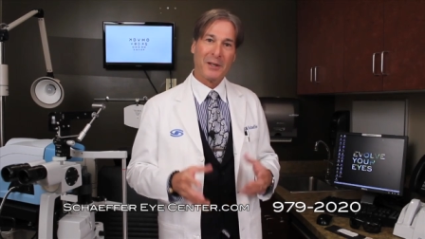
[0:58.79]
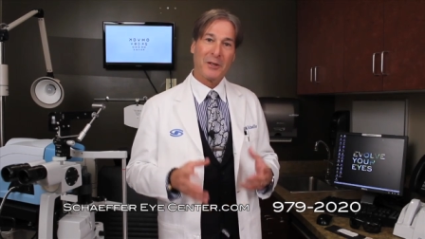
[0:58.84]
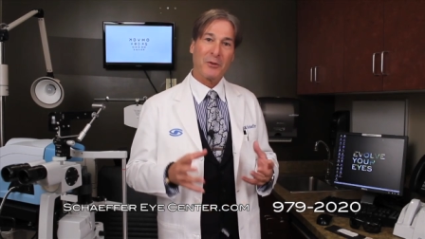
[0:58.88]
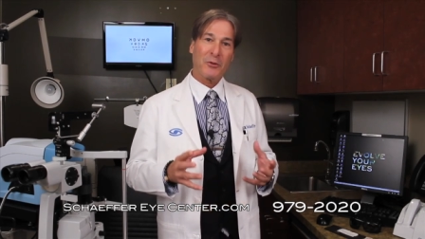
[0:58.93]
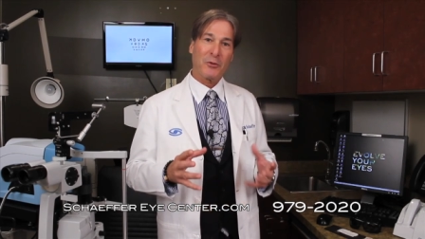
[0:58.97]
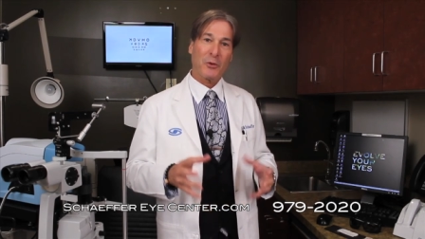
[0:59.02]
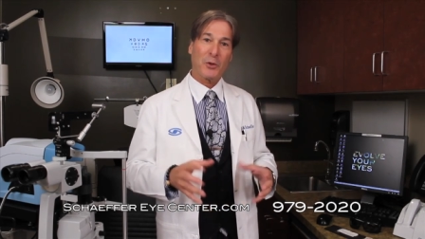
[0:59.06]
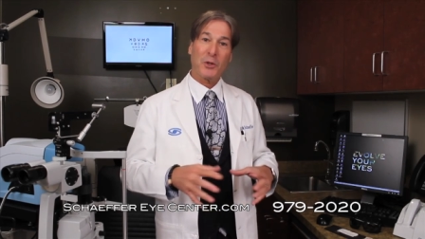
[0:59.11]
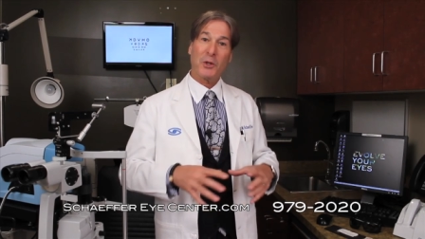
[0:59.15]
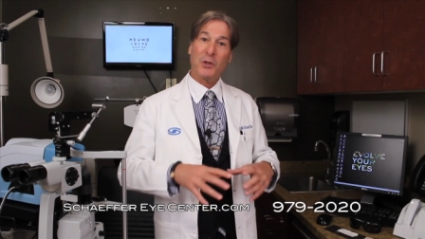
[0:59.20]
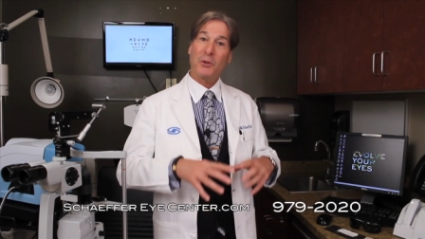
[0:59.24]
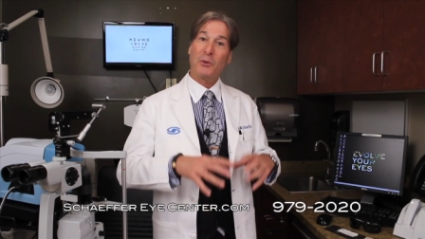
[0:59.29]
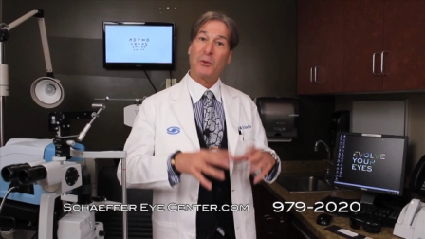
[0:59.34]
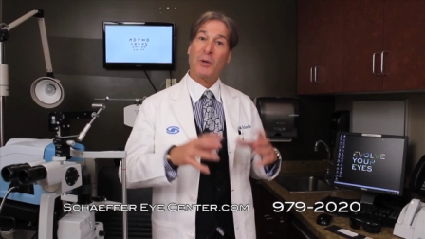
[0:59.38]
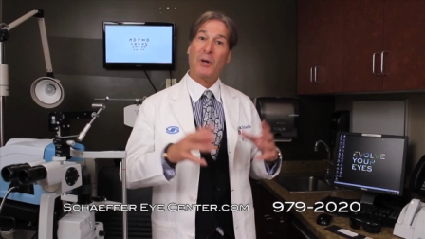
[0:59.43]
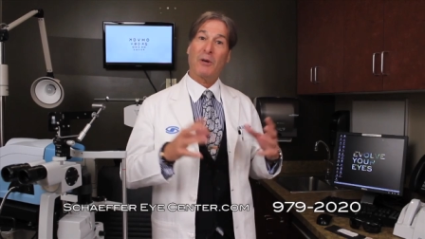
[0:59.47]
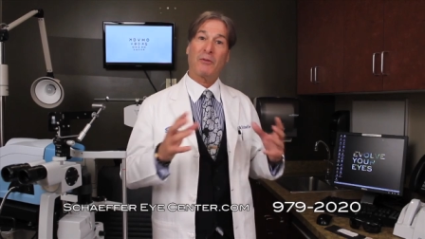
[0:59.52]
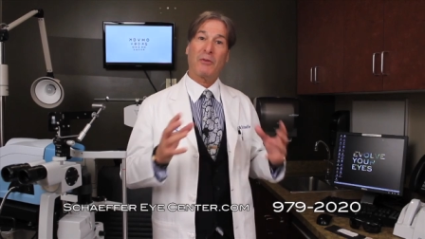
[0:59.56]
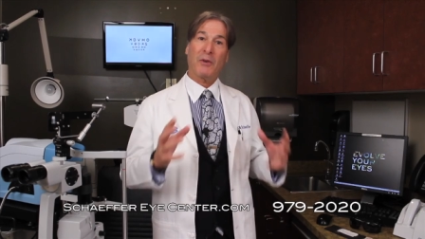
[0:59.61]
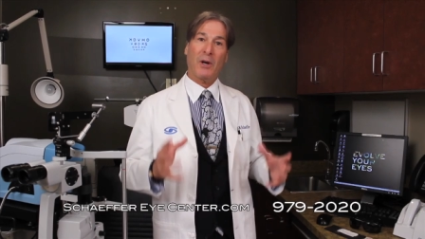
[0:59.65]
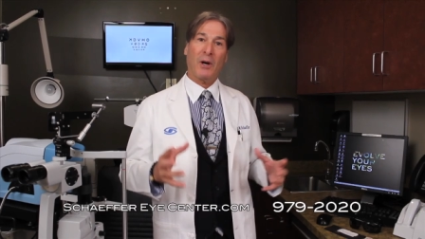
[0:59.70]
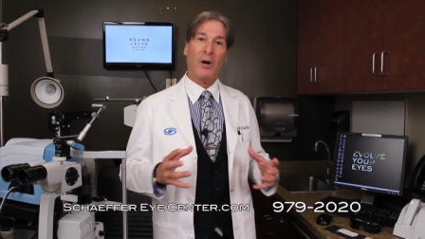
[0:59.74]
for you
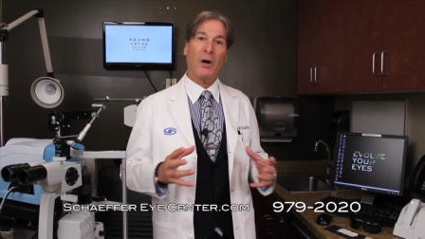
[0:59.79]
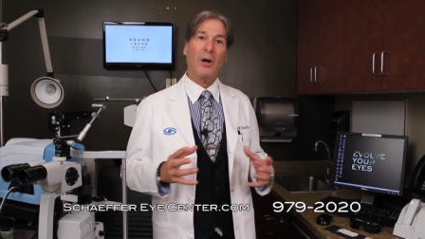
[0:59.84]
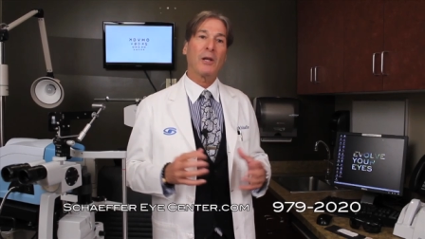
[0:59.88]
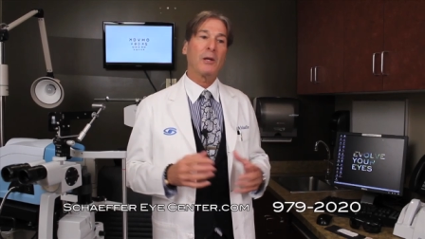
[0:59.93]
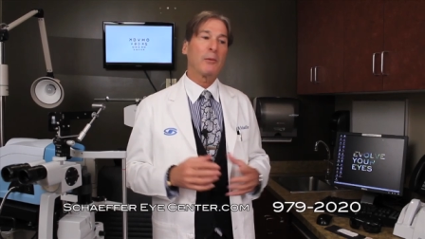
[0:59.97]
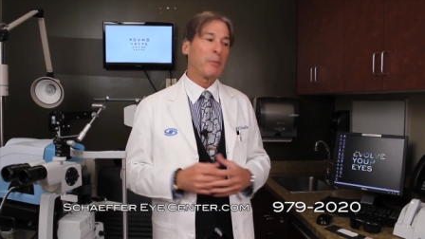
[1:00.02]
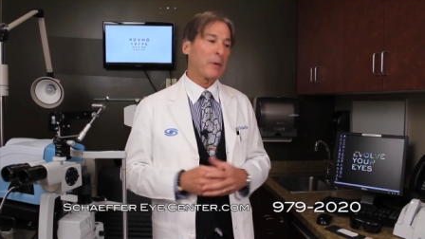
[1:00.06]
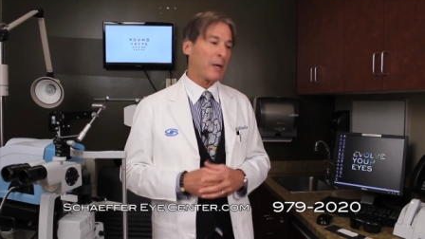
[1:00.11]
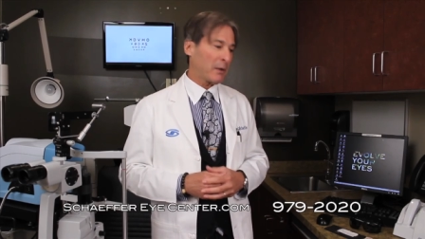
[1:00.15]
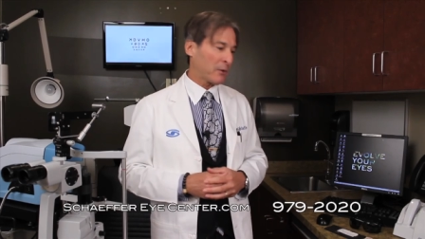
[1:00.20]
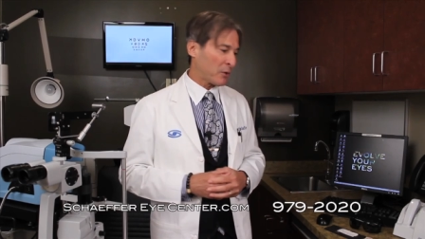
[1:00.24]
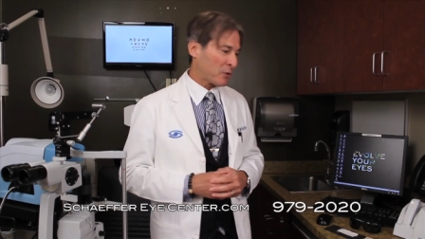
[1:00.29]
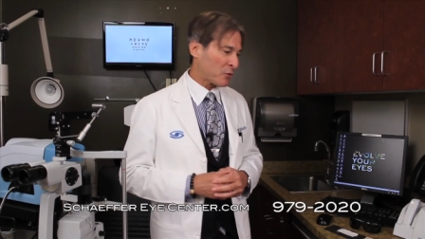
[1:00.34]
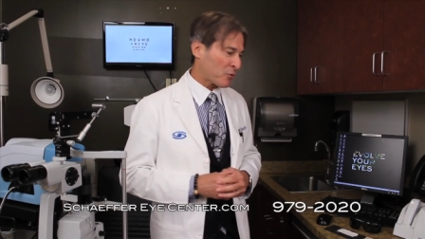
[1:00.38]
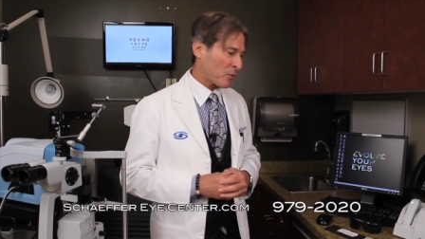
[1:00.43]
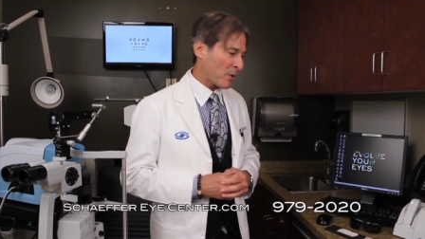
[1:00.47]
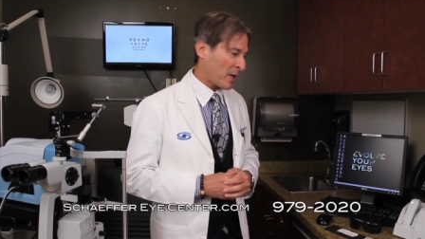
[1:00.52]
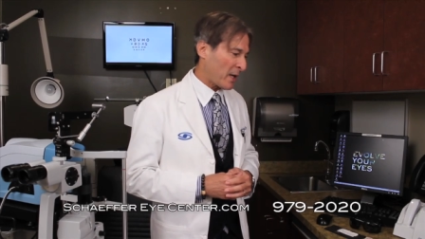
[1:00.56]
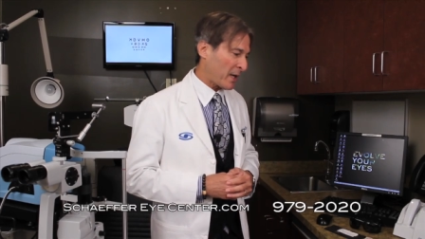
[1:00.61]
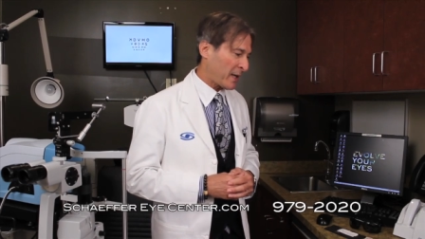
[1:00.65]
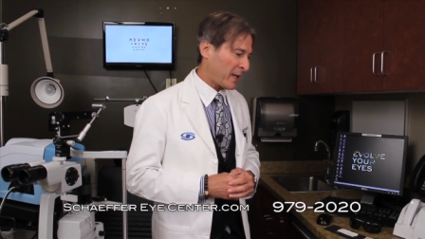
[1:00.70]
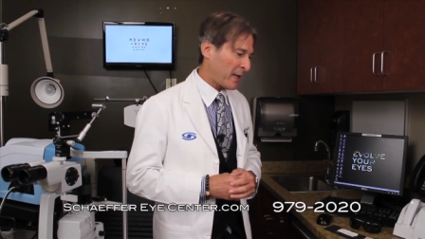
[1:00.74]
of all about the
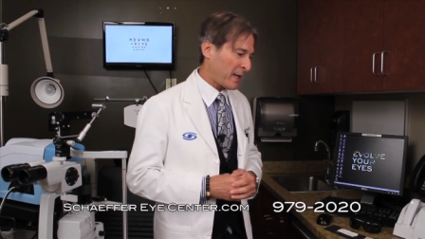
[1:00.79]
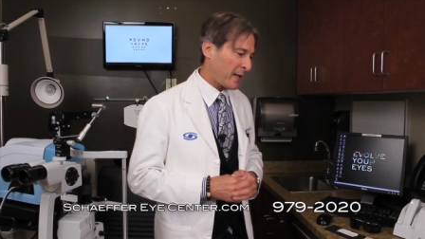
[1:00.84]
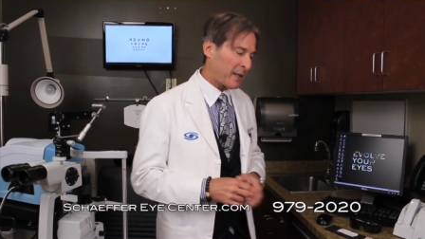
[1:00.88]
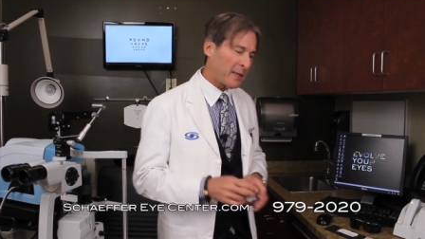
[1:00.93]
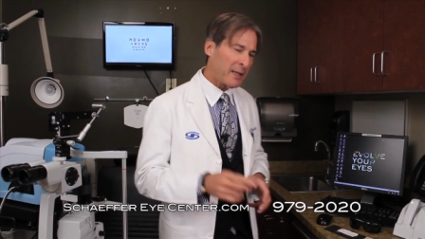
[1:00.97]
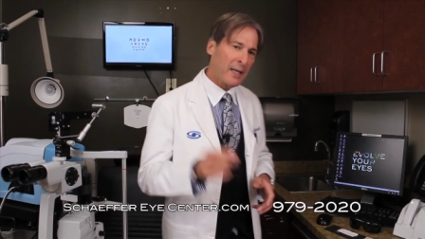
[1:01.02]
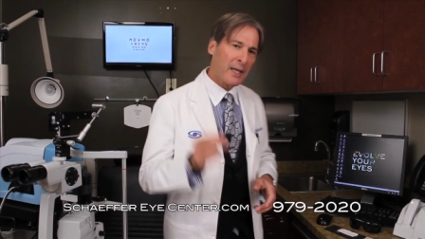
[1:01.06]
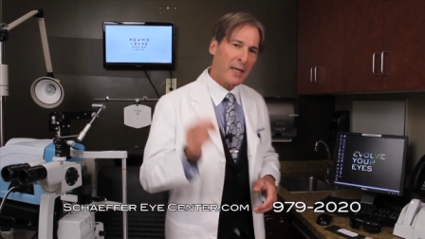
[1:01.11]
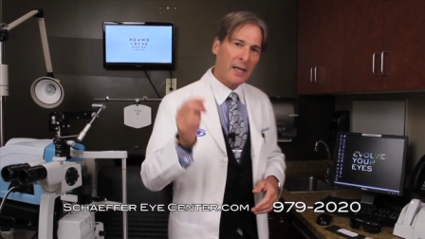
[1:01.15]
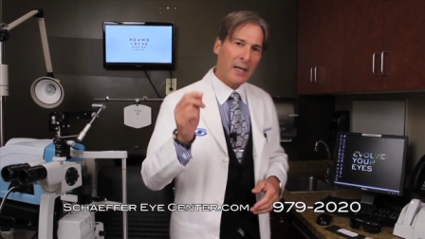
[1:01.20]
dry eye.